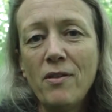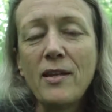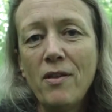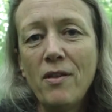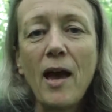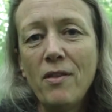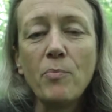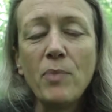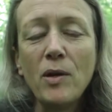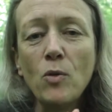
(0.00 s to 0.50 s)

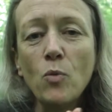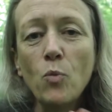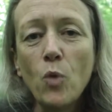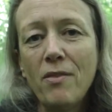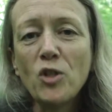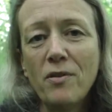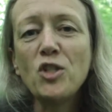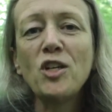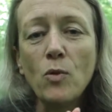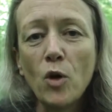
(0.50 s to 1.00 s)
have been
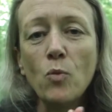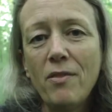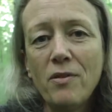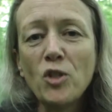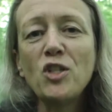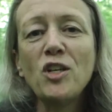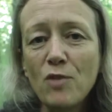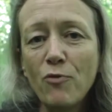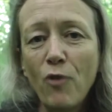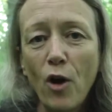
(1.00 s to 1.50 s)
watching
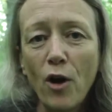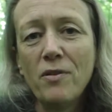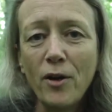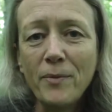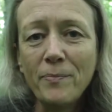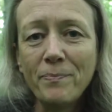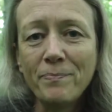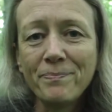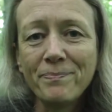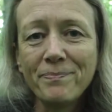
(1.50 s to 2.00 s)
this far
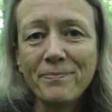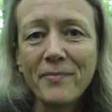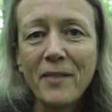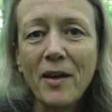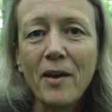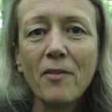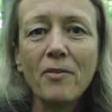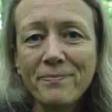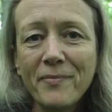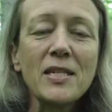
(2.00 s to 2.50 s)

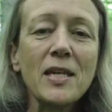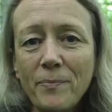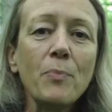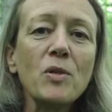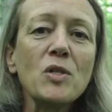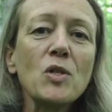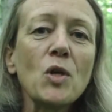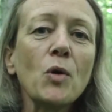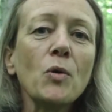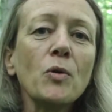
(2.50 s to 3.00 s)
on this
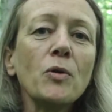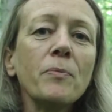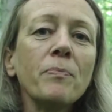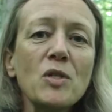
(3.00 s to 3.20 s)
episode